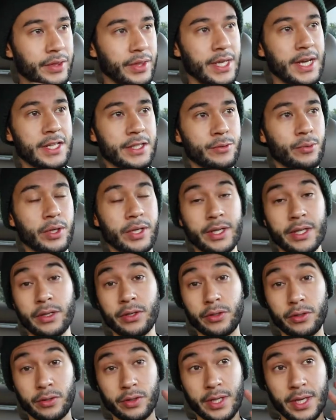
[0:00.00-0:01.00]
that's what he
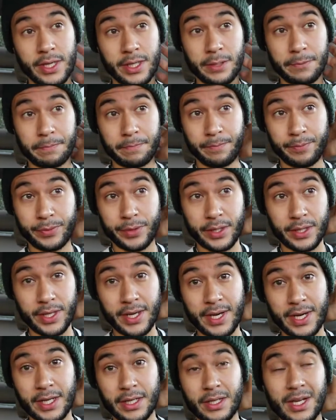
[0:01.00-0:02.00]
knew that he
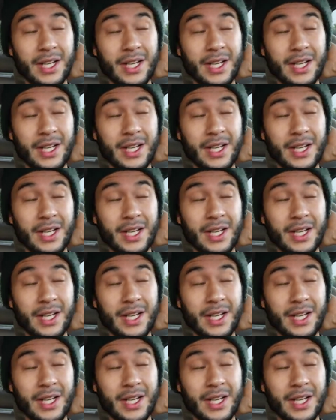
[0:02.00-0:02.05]
had.